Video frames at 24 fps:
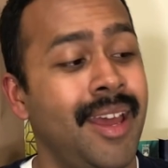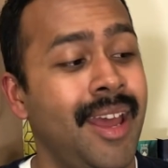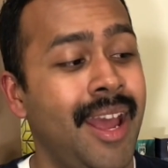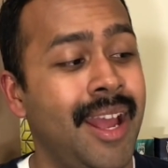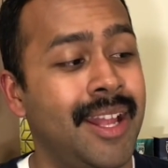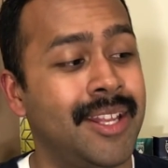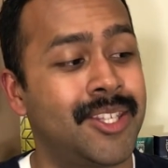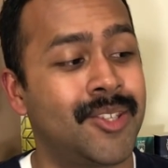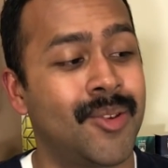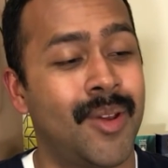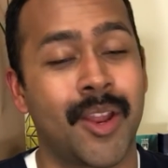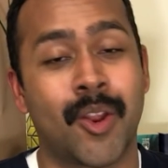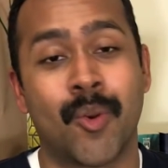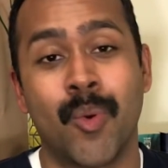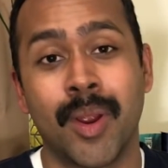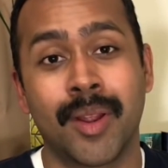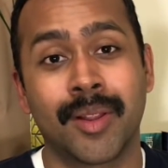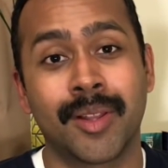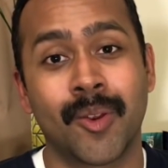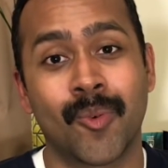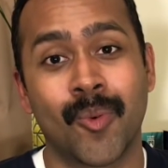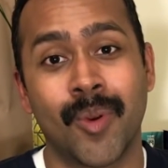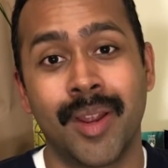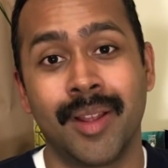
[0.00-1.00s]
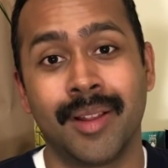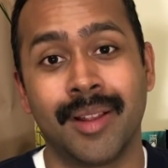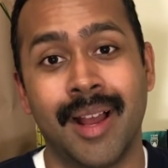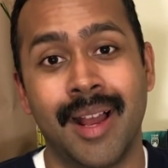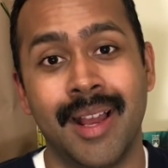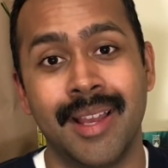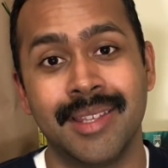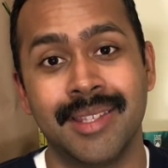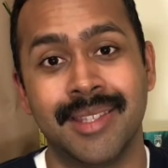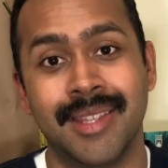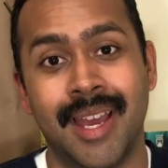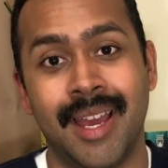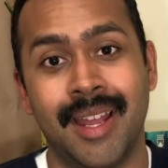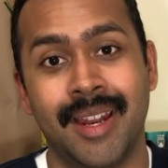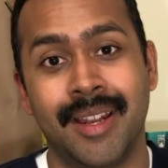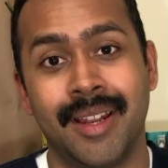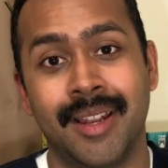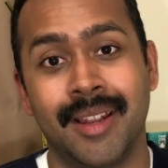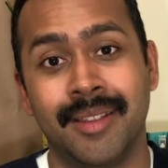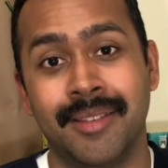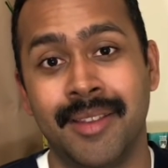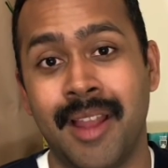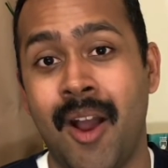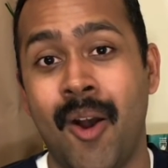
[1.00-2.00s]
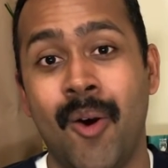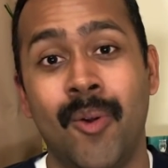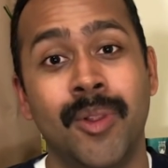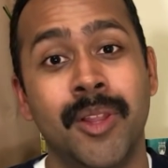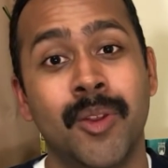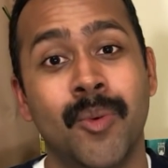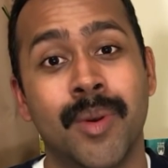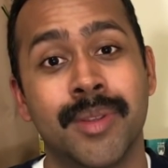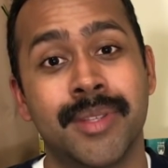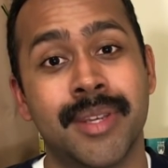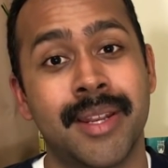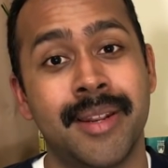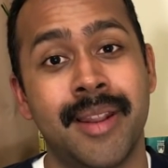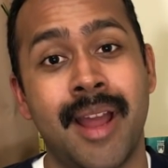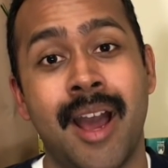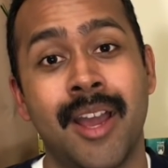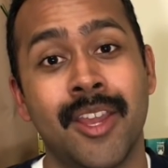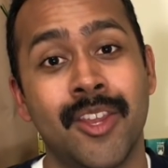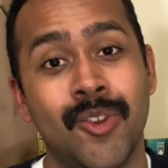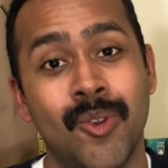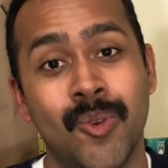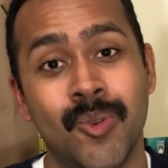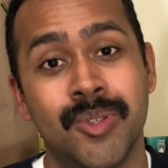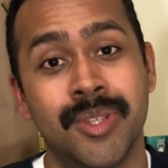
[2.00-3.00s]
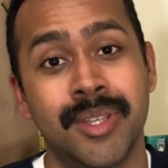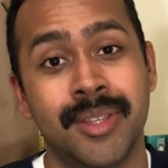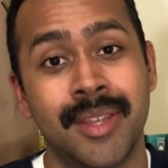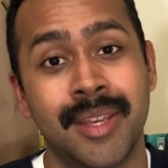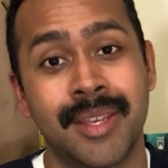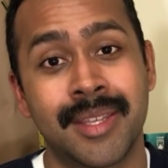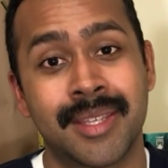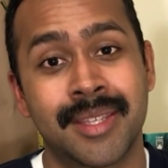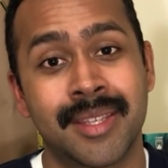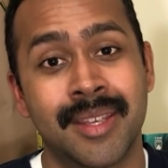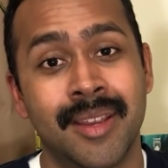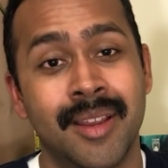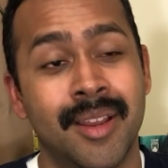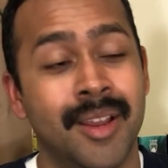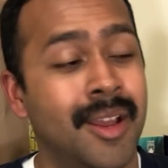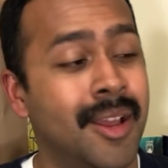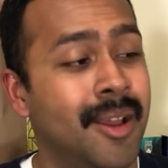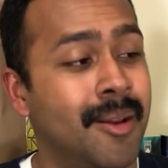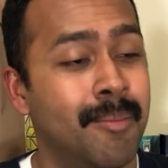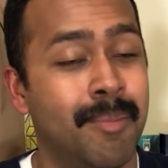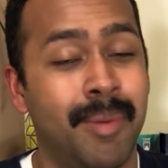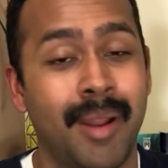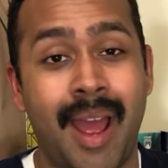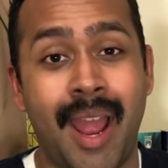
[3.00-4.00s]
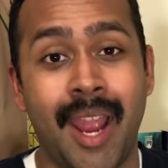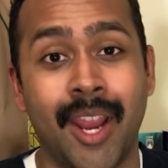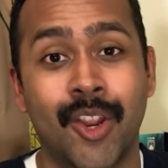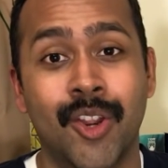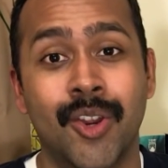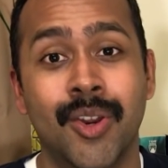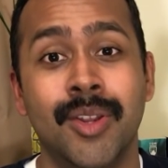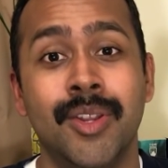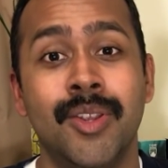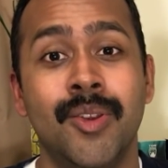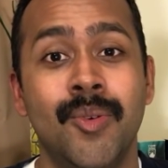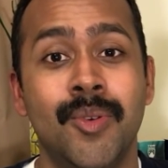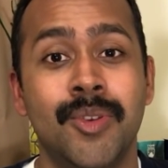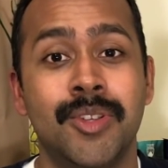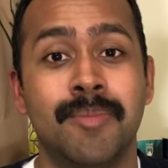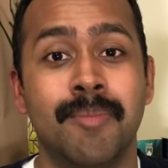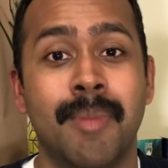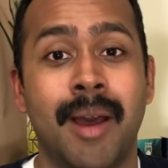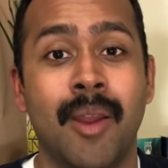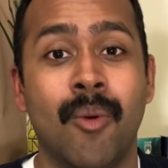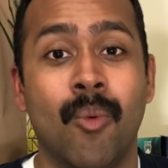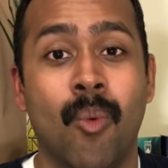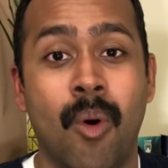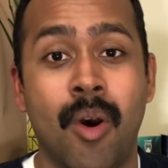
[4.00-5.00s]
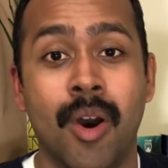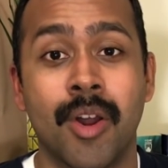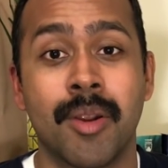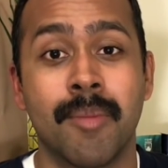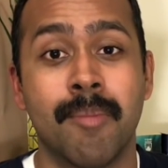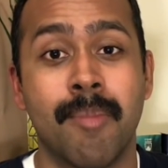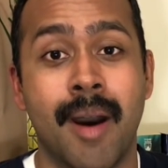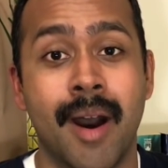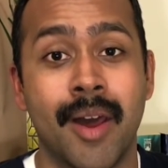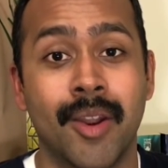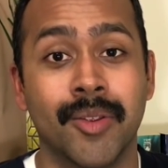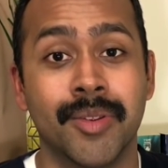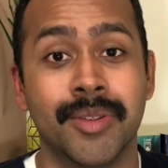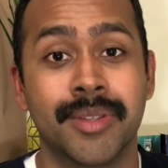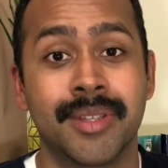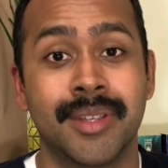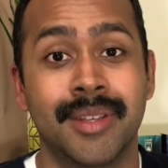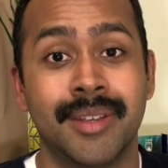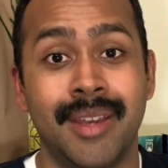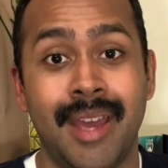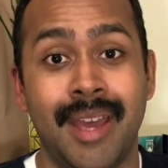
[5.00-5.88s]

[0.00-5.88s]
And so I quickly realized that not only was I not using this, but I could use my water bottles